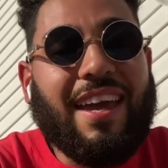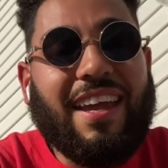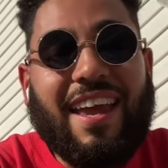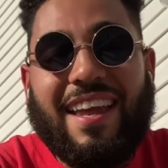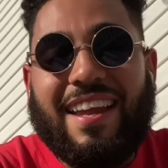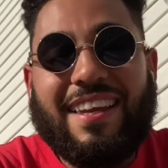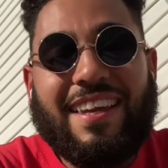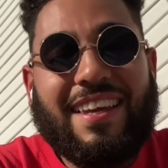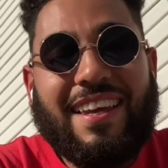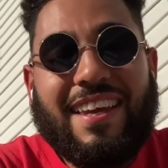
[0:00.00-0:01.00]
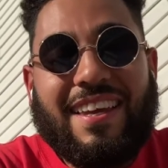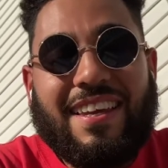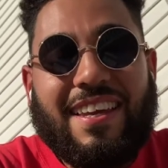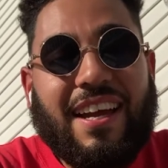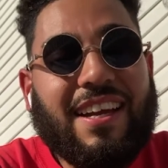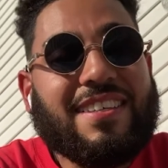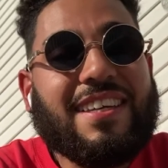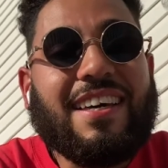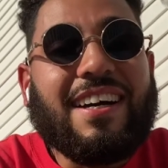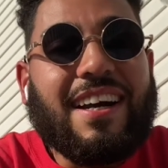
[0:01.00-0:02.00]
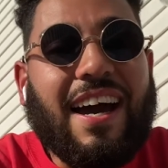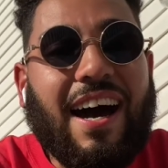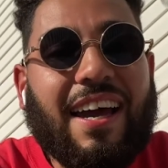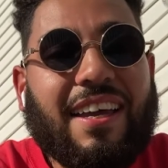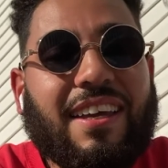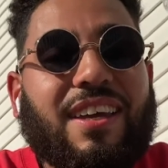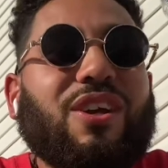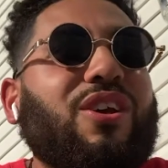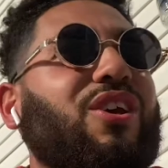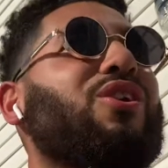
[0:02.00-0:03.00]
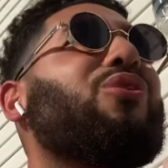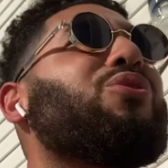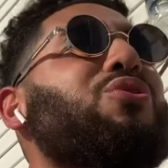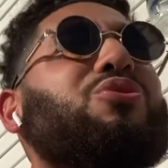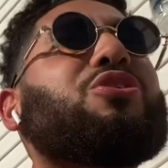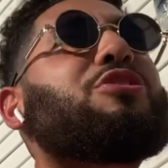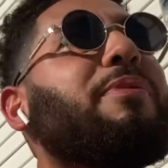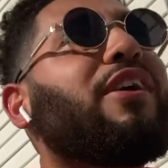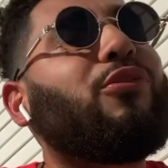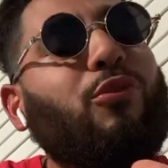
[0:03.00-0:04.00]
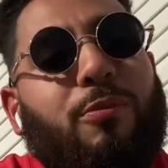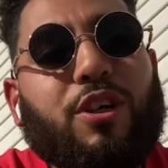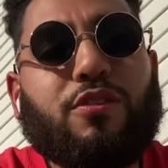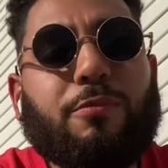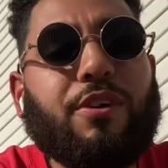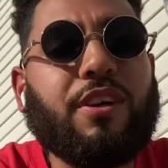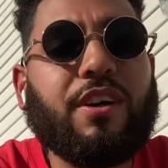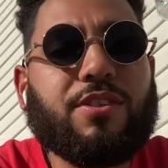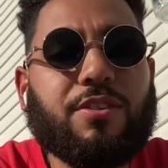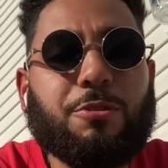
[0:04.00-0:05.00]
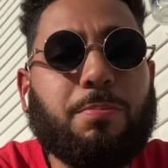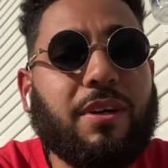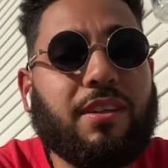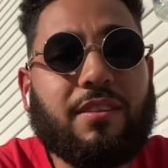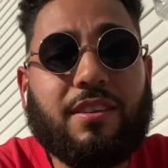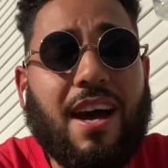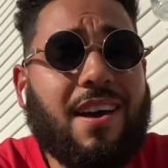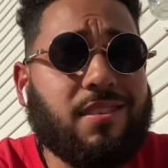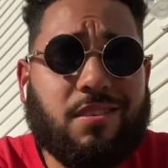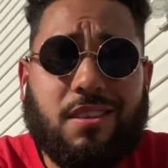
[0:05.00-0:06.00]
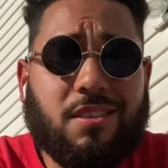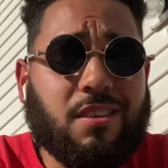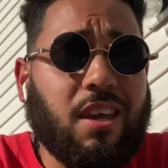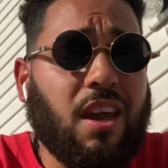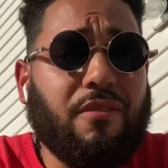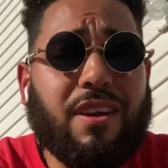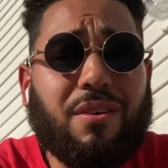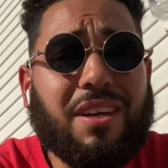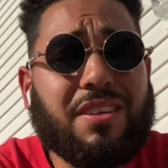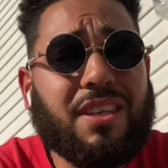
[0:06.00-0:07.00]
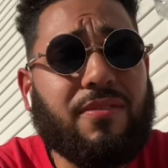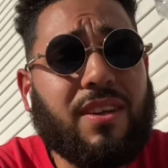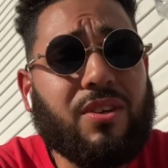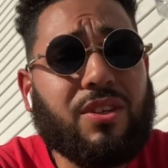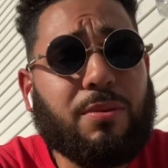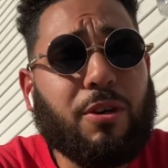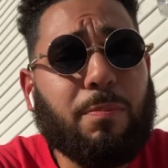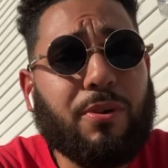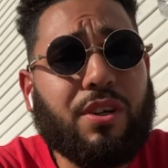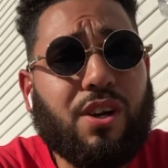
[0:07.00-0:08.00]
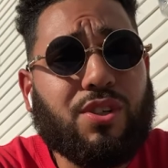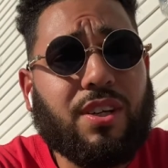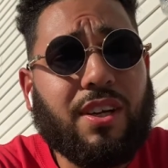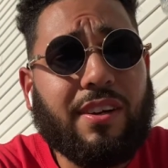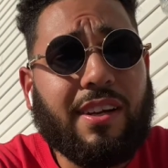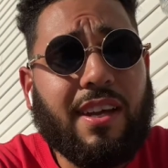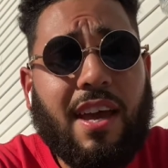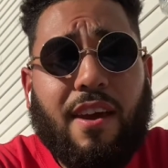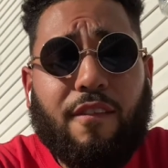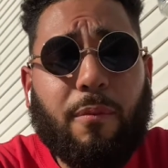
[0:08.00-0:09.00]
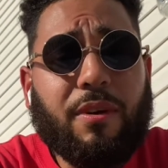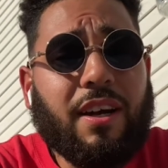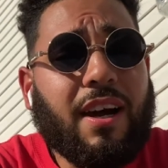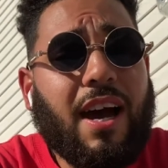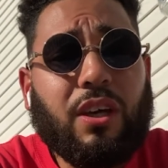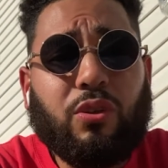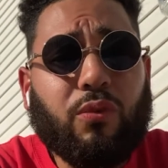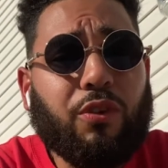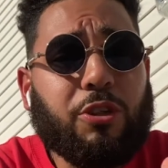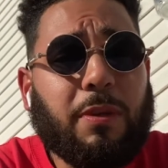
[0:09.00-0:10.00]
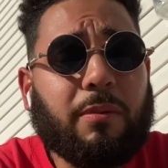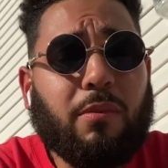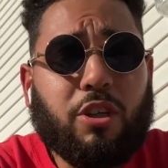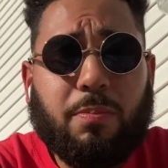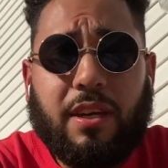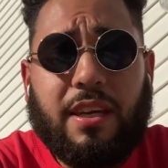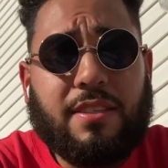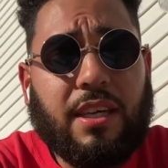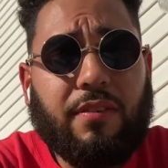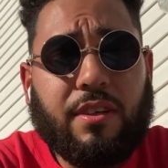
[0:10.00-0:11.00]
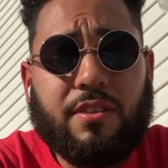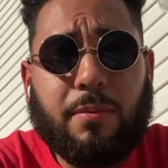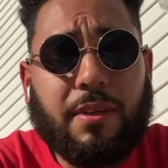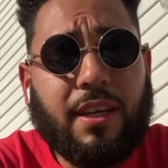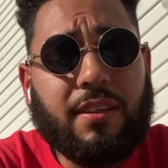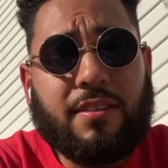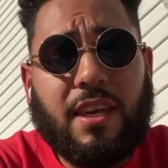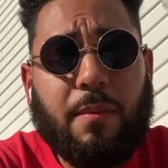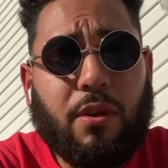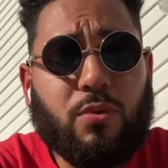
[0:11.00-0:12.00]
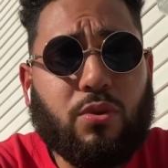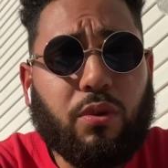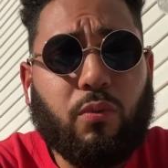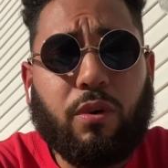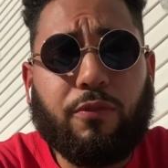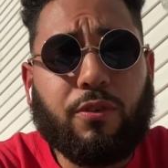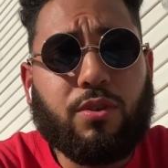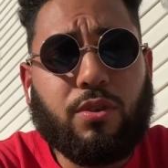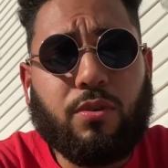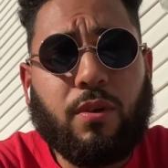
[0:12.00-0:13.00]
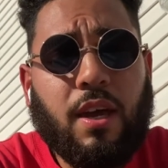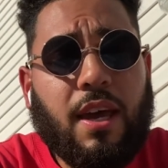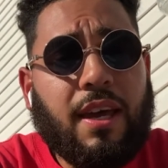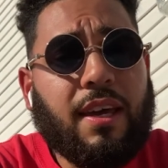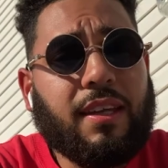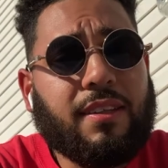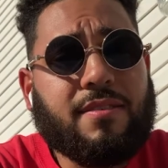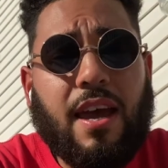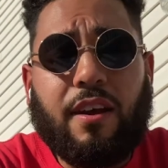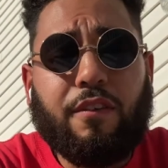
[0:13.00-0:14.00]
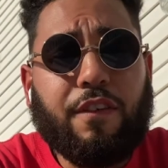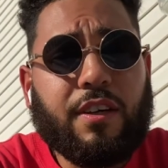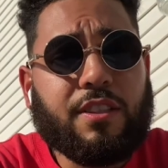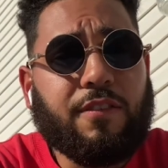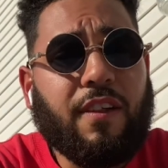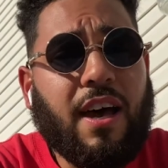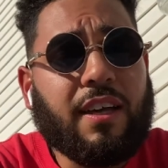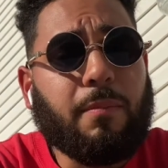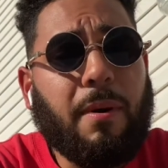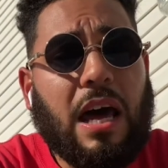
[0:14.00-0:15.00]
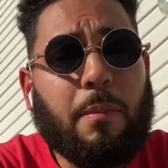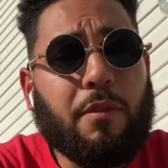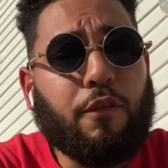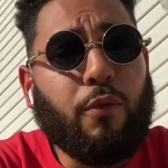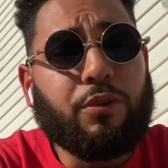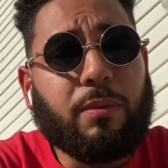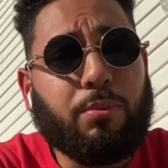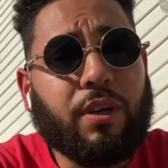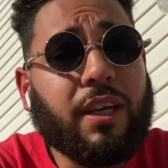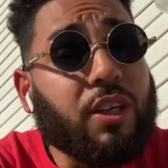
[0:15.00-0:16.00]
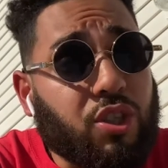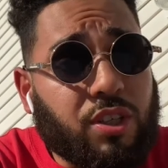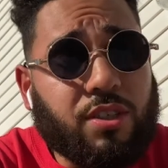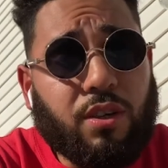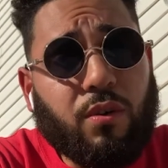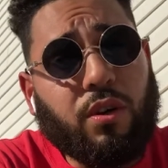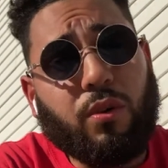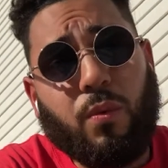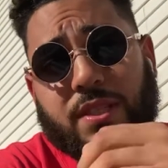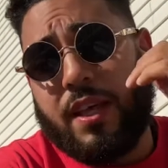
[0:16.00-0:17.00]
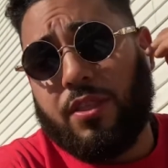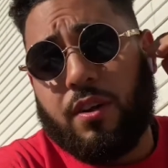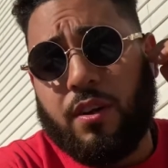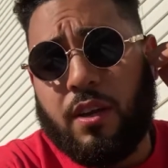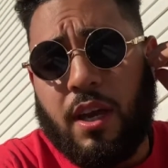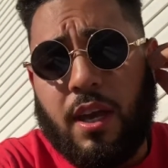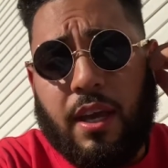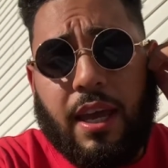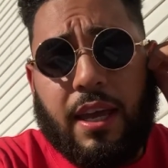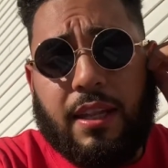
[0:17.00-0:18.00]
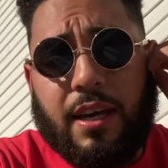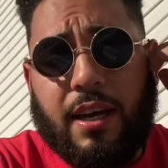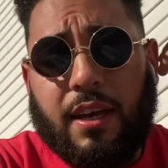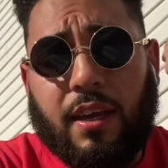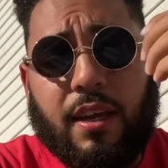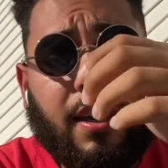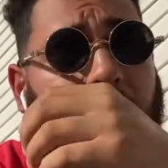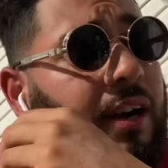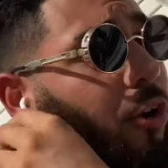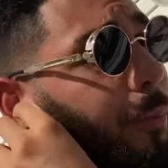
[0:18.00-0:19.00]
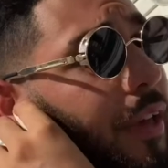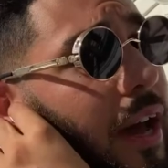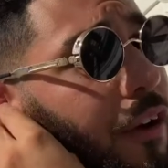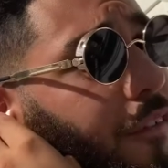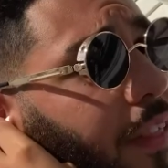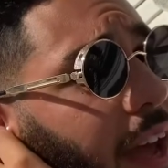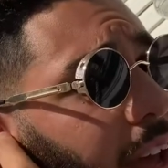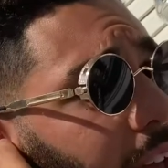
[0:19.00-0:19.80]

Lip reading: and he's a young guy. You don't usually expect too much from your youngsters, but guys, he's every now and then he's giving you some good production here. And from a young guy, you don't really expect much, but he's giving you something. In this game, he was only 1-for-2. He hit the sacrifice fly in the bottom of the fourth to bring in Gene Segura, who was at third, and he got an RBI off of that.